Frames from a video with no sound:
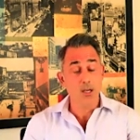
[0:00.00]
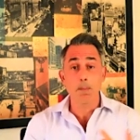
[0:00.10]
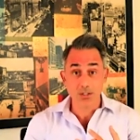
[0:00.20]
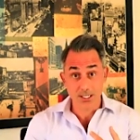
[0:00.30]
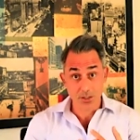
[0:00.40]

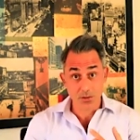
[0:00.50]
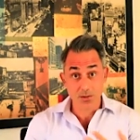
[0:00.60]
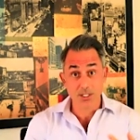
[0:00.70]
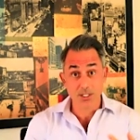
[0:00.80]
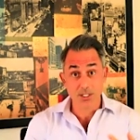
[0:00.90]
muscle
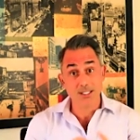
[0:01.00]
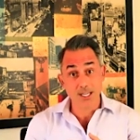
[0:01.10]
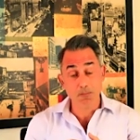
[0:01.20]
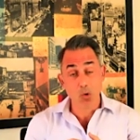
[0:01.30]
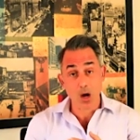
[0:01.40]

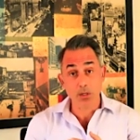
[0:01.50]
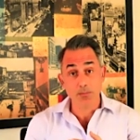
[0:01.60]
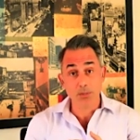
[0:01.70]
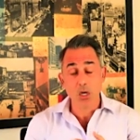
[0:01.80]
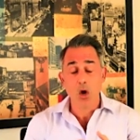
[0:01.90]
issues, and
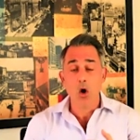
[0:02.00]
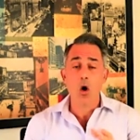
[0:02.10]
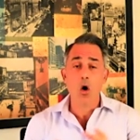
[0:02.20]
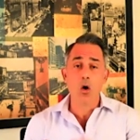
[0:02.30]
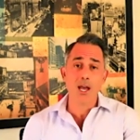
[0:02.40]
skin
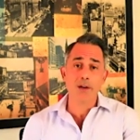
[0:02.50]
problems,